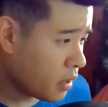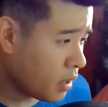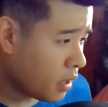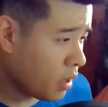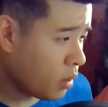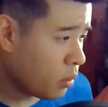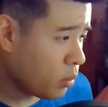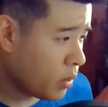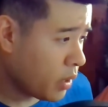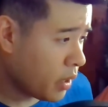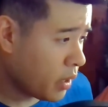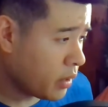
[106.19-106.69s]
I
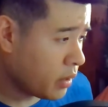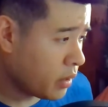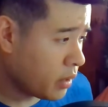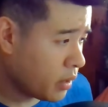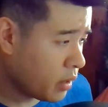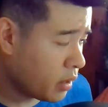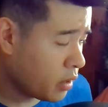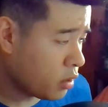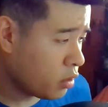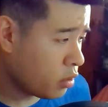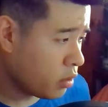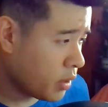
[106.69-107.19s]

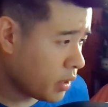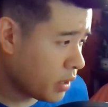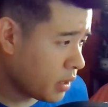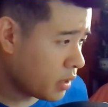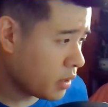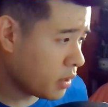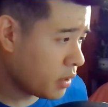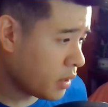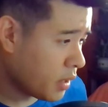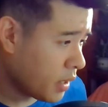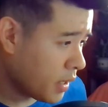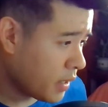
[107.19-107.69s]
wanna
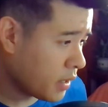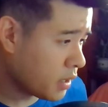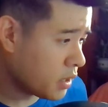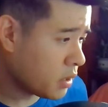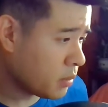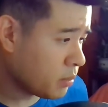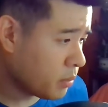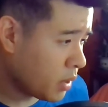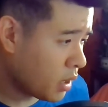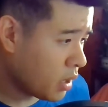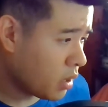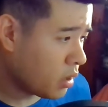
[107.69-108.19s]
drink that
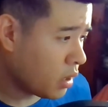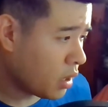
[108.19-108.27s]
smile.